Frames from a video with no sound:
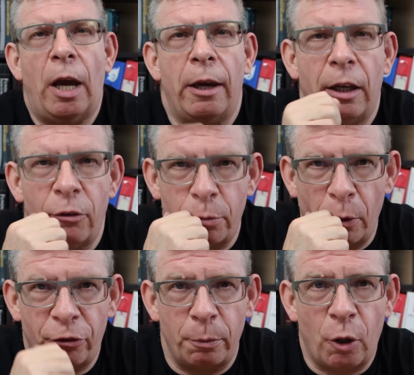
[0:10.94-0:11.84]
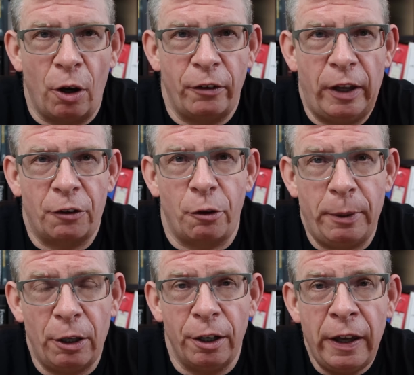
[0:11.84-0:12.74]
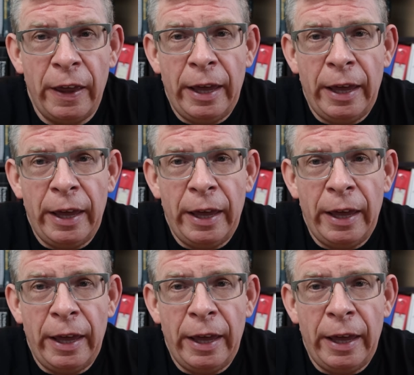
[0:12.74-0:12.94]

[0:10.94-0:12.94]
I suppose some context to be good.